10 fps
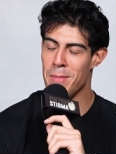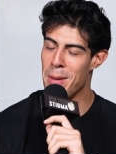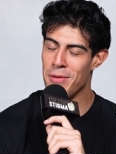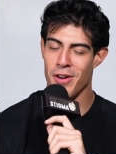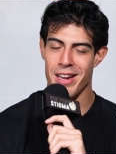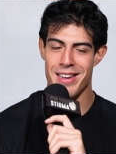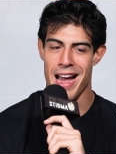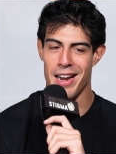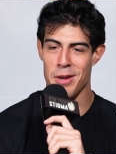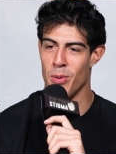Maybe for like
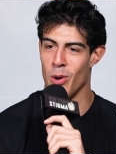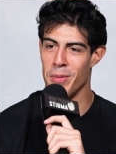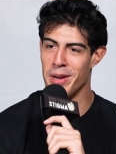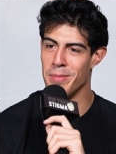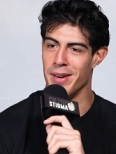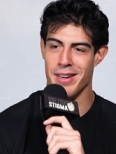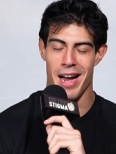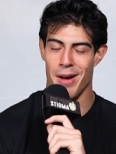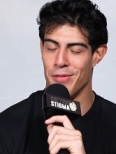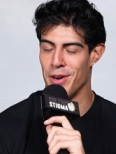Natalie Portman, but
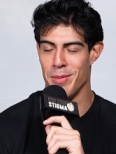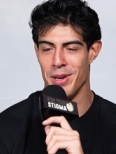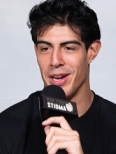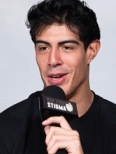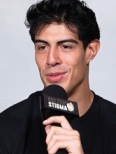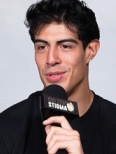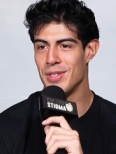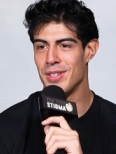not for anybody else.